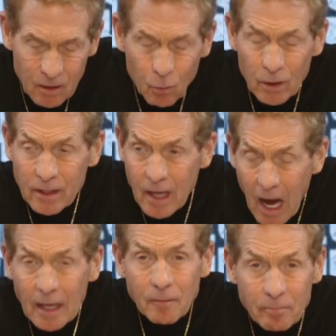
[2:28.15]
would
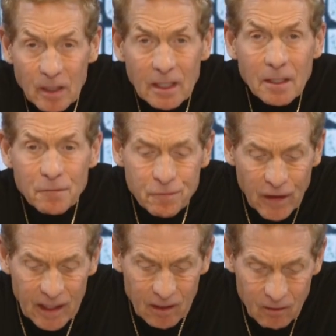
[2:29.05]
not be
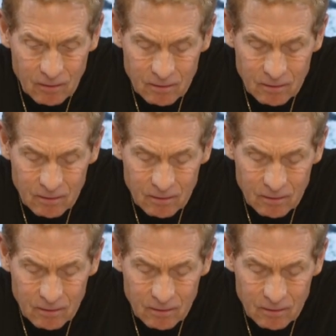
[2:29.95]
fair.